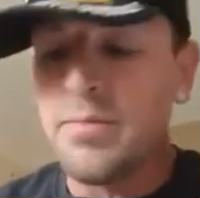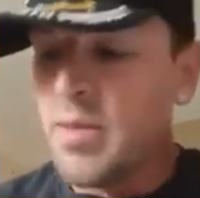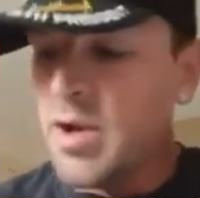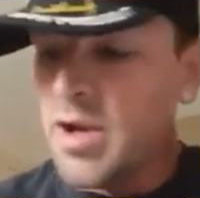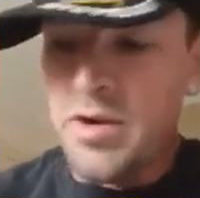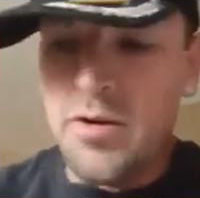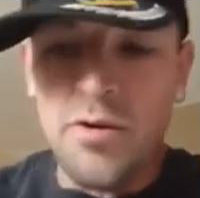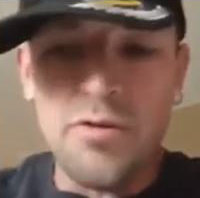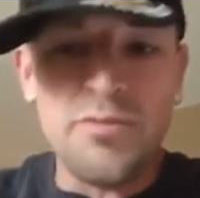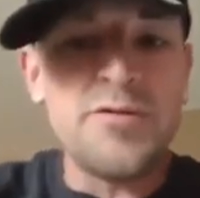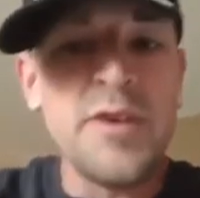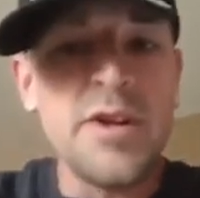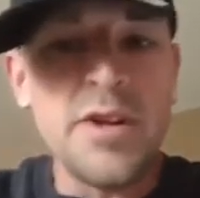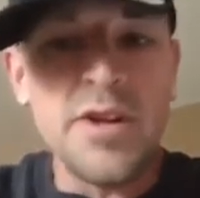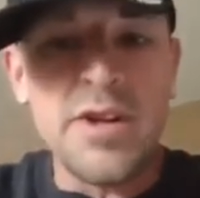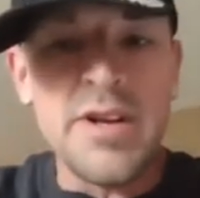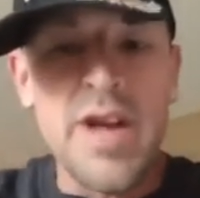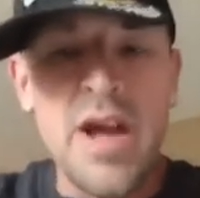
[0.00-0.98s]
but you don't
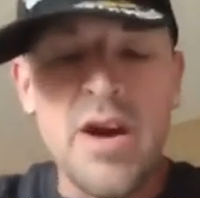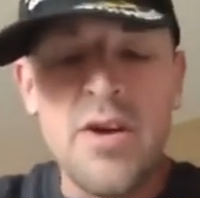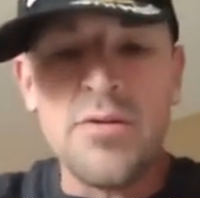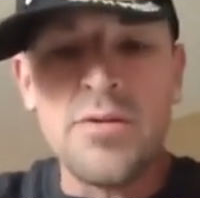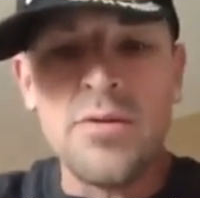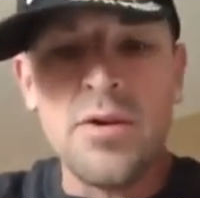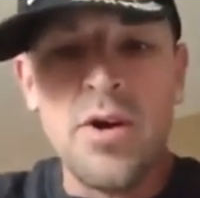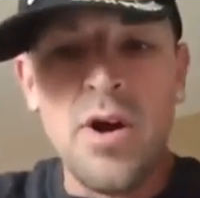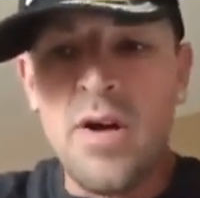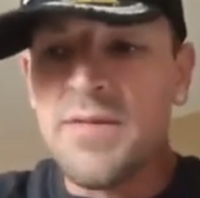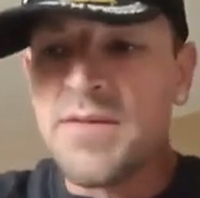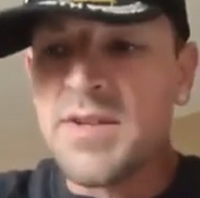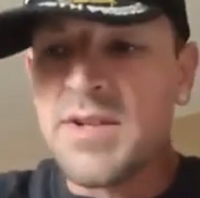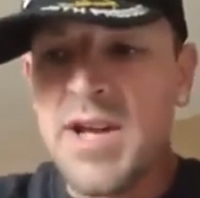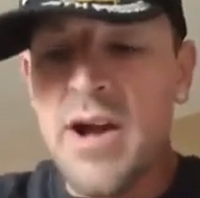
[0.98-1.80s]
feel it down off the